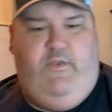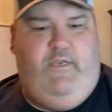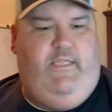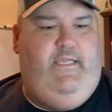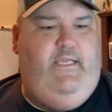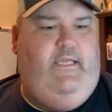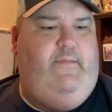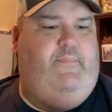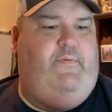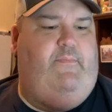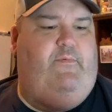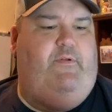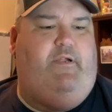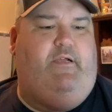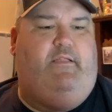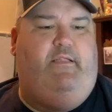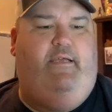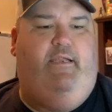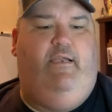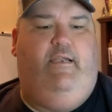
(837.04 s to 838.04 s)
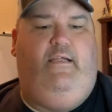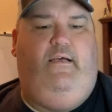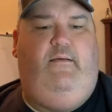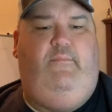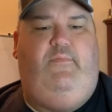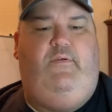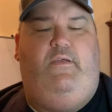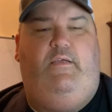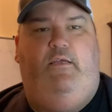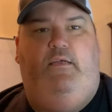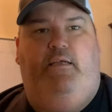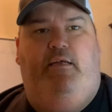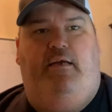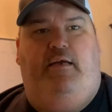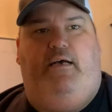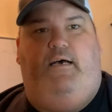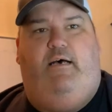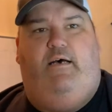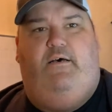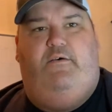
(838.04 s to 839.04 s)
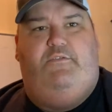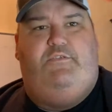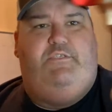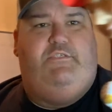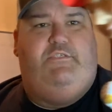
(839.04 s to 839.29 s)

going to keep. I'm going to clean it up. Uh, it's